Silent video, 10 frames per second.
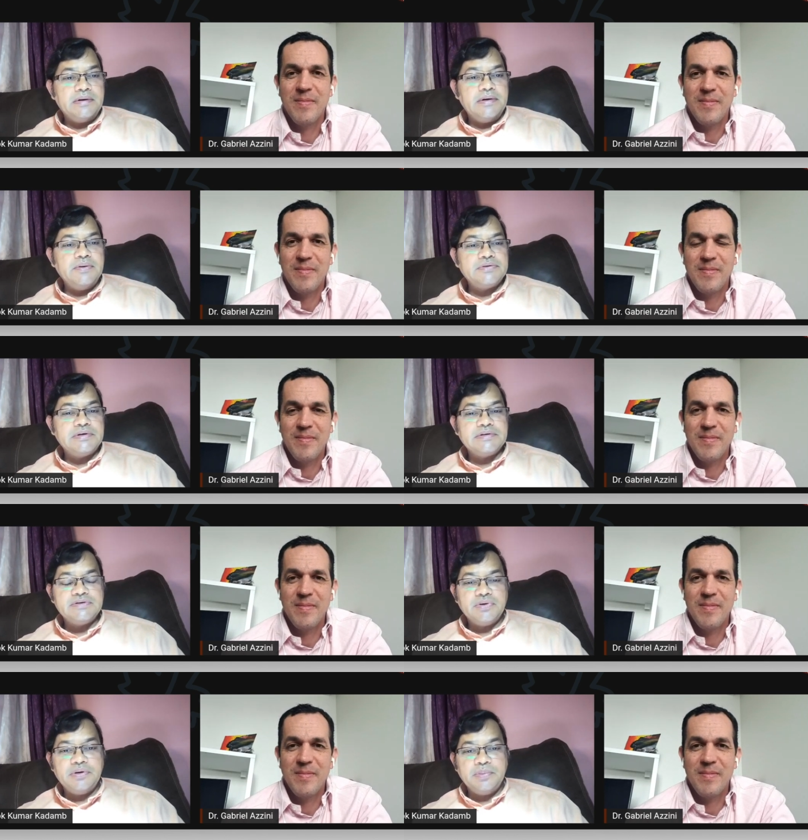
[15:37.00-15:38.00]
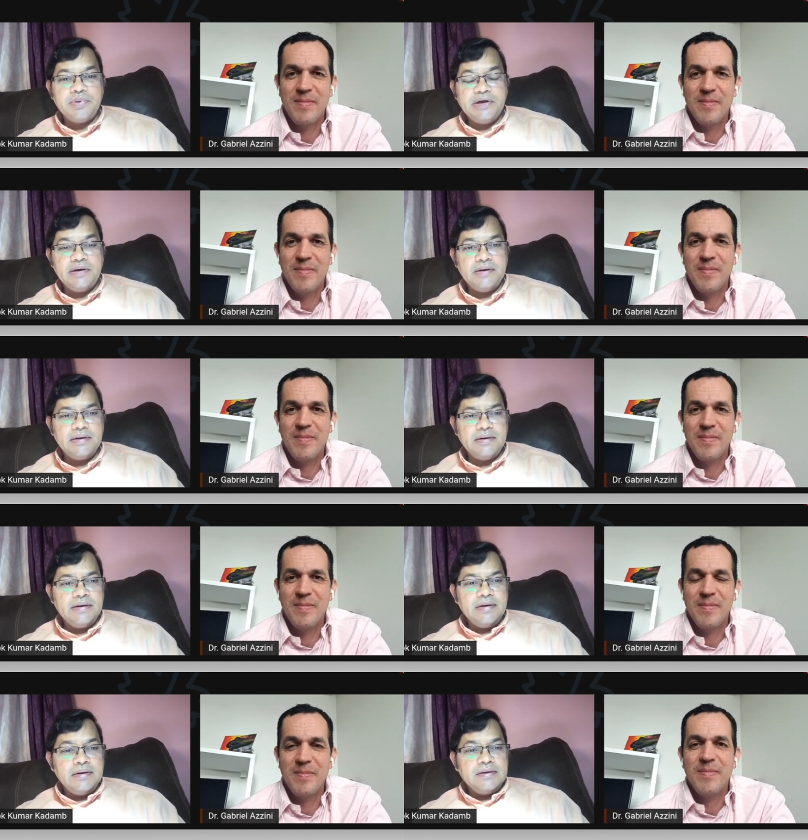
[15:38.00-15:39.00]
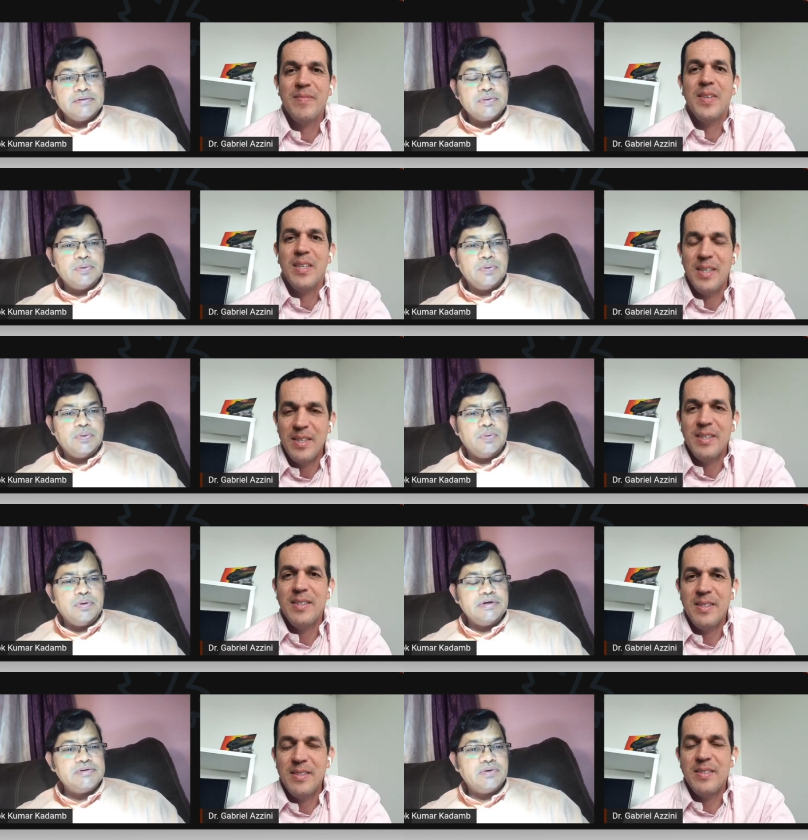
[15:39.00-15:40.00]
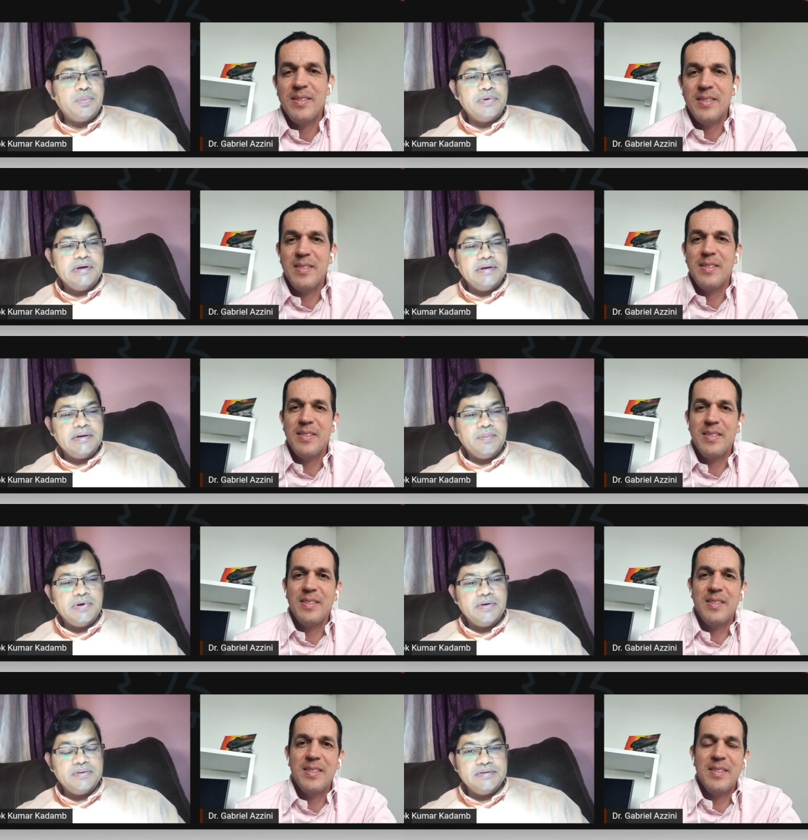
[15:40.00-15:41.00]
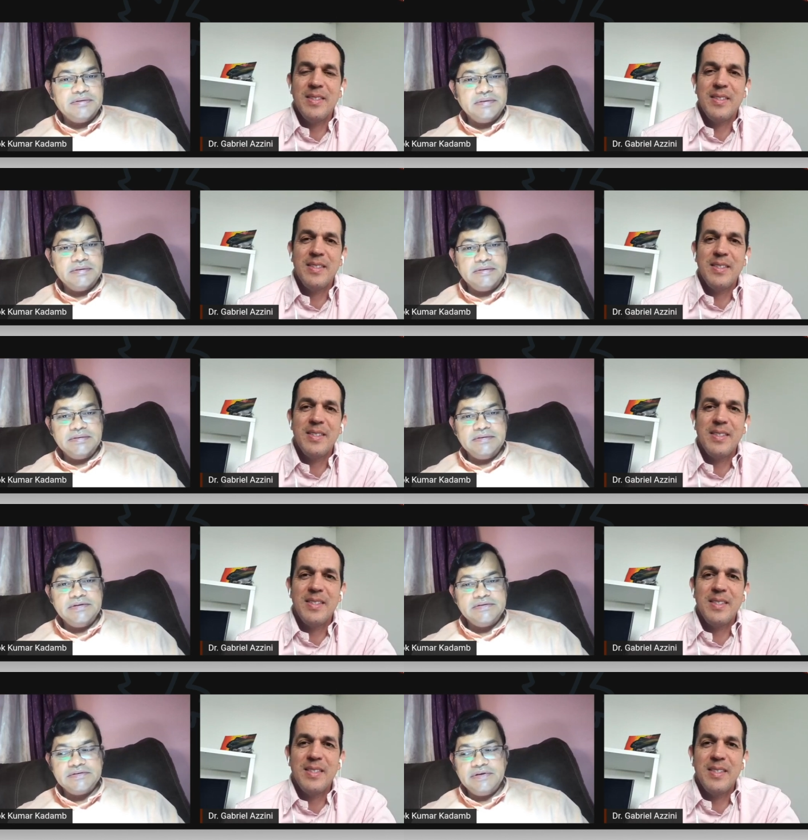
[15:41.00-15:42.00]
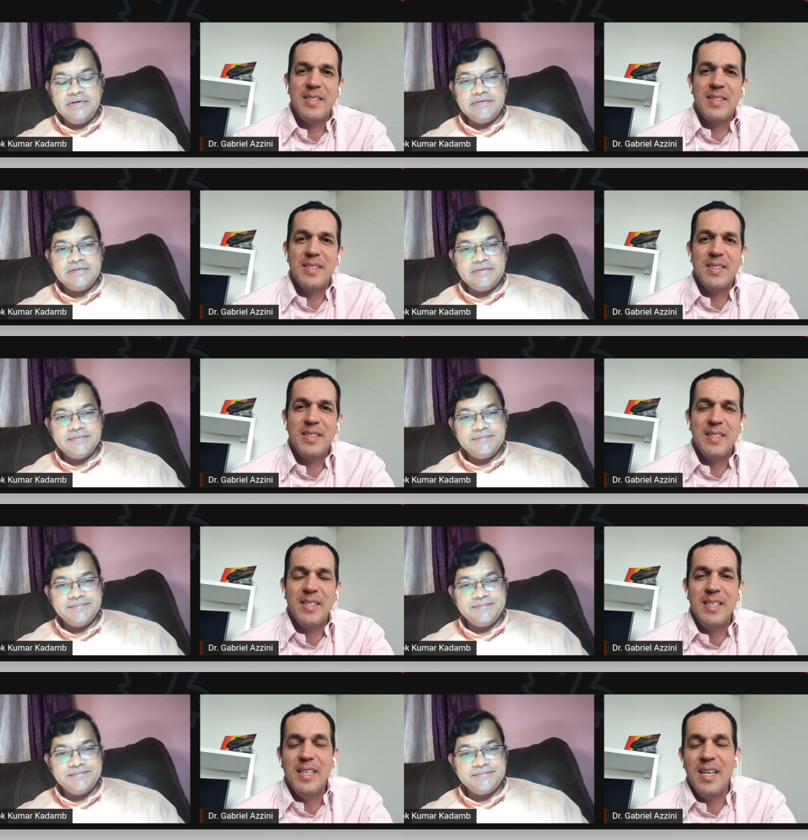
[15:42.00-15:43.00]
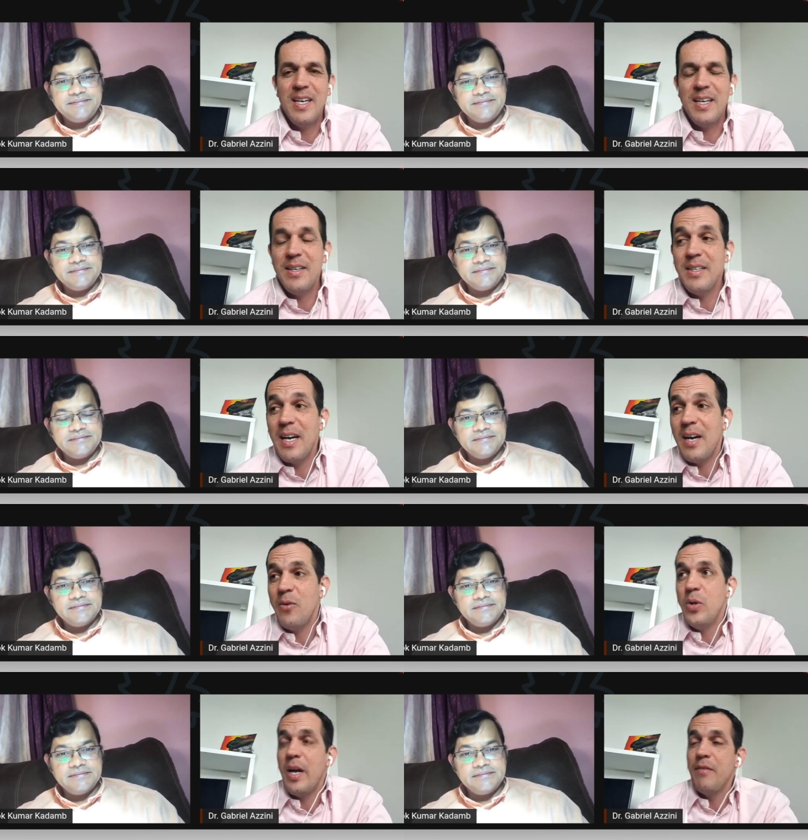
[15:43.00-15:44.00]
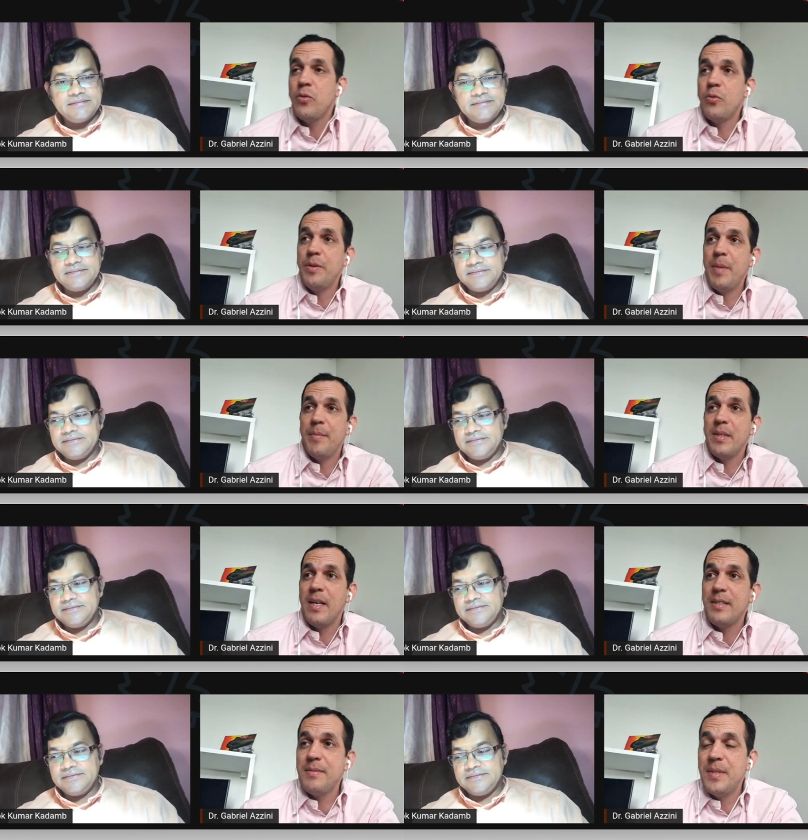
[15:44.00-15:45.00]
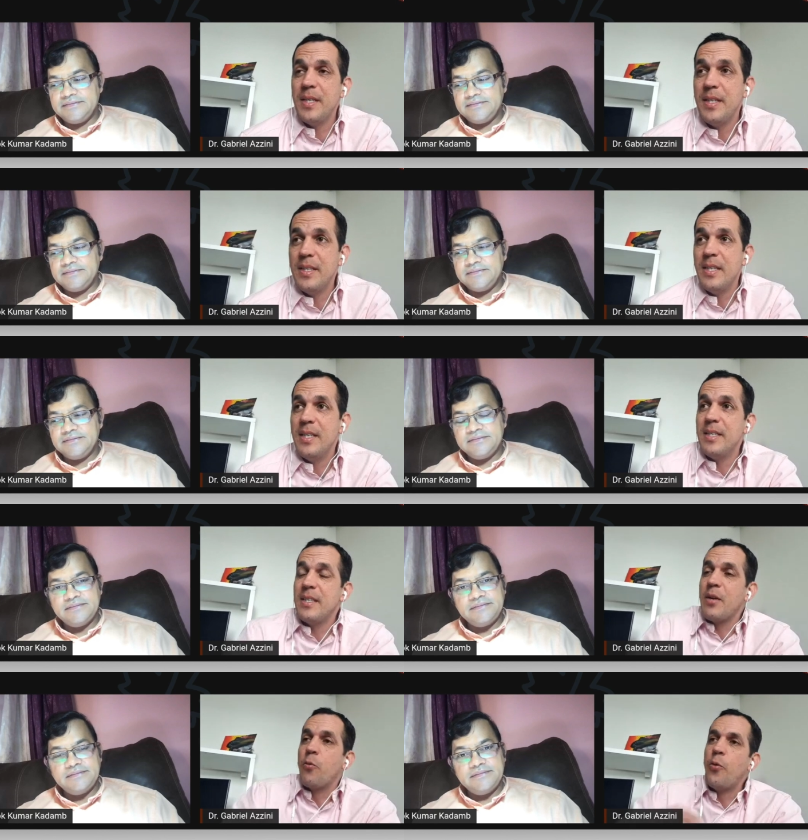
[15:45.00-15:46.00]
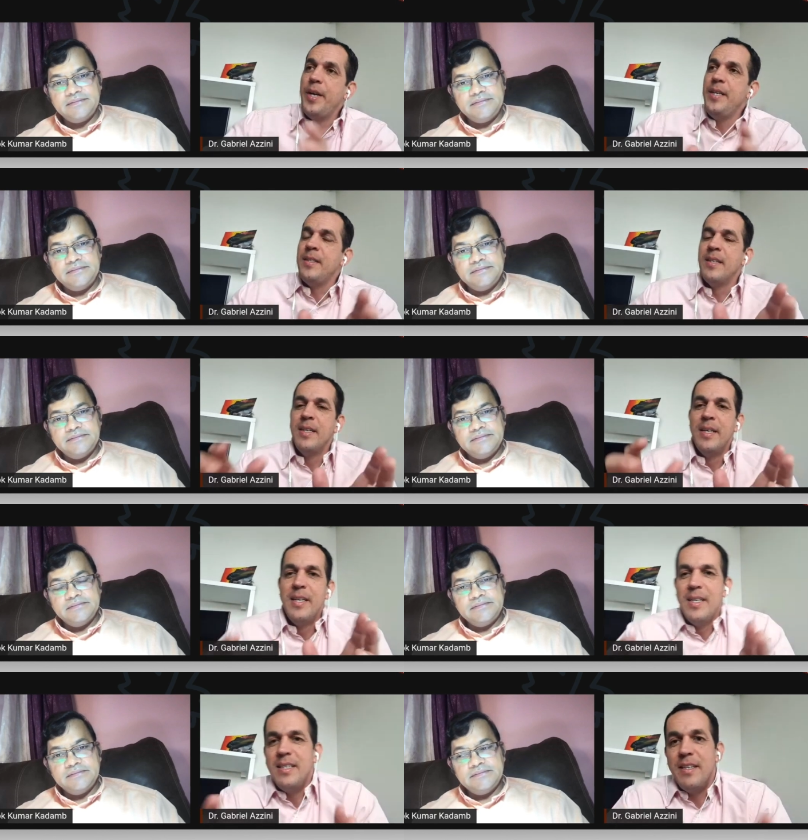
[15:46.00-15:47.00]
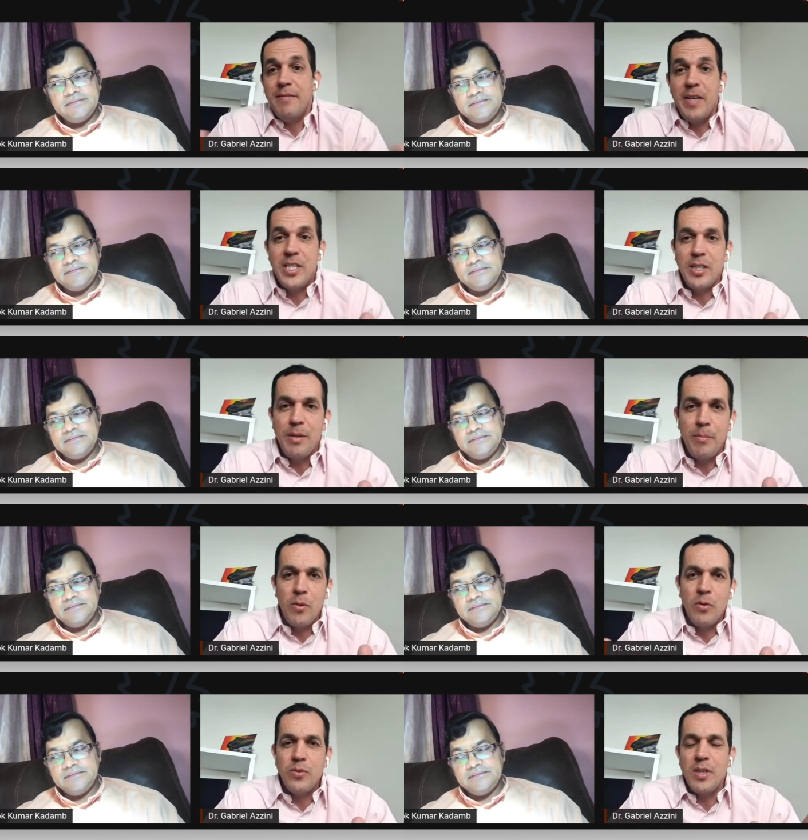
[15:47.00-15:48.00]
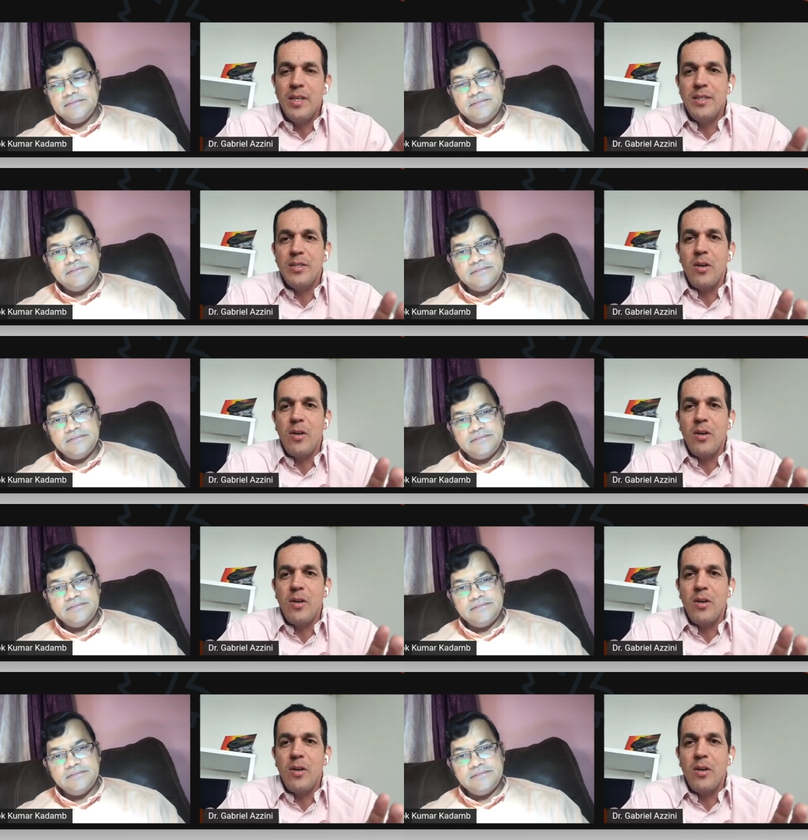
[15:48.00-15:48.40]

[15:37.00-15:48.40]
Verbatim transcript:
Speaker 1: reducing the joint pain. So, what is your opinion about uh, these things?
Speaker 2: Yeah, we have to remember that the, the, the green in the vegetables is